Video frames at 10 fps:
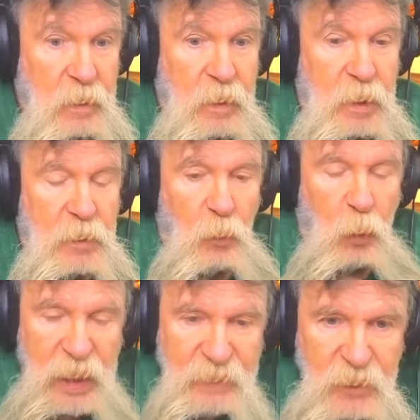and
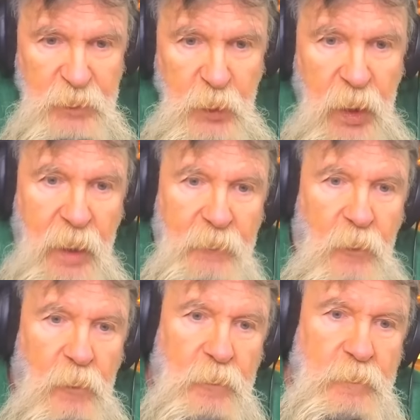weave it
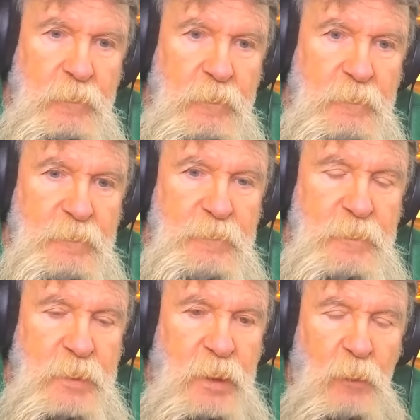together
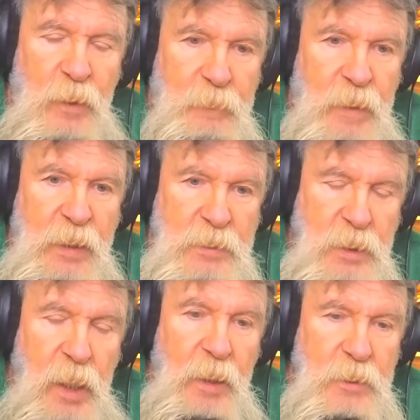so it makes
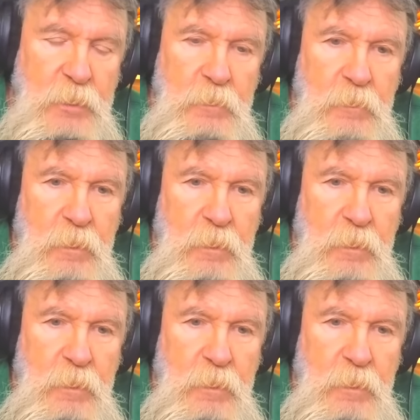sense.